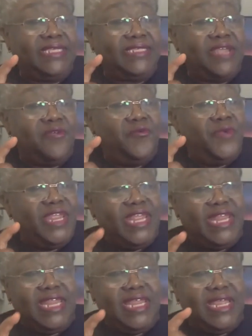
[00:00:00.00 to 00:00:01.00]
is
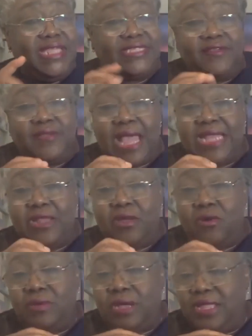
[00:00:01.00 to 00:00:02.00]

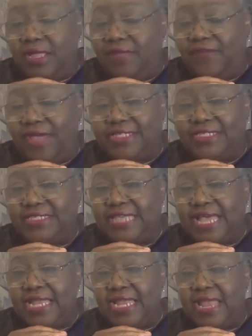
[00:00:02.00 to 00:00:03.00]
in fact, it's
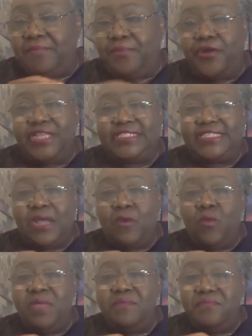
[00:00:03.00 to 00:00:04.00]
a point that
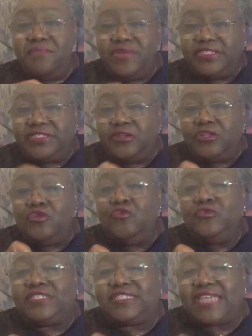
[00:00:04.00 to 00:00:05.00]
we must not
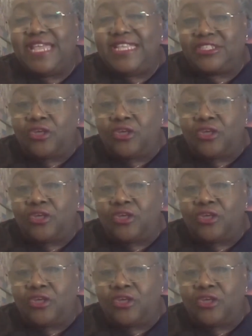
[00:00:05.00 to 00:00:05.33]
lose sight